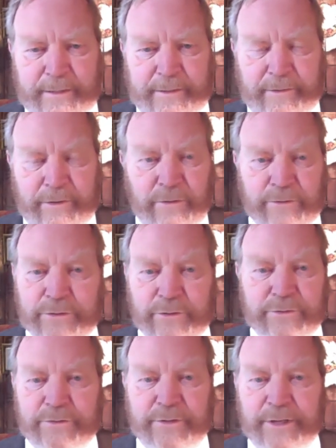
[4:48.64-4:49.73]
There are all
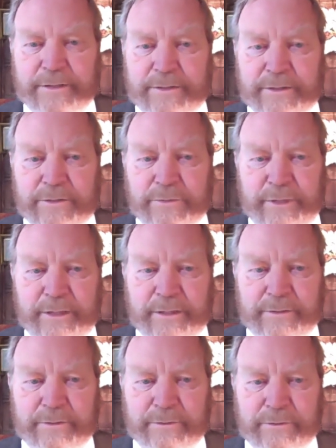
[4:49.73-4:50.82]
sorts of things that we
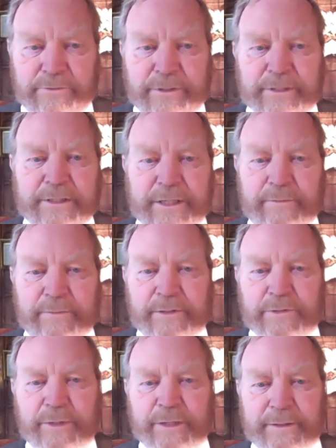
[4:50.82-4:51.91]
can redeem,
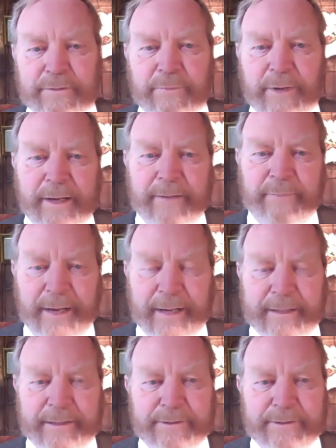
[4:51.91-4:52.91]
that we can buy back.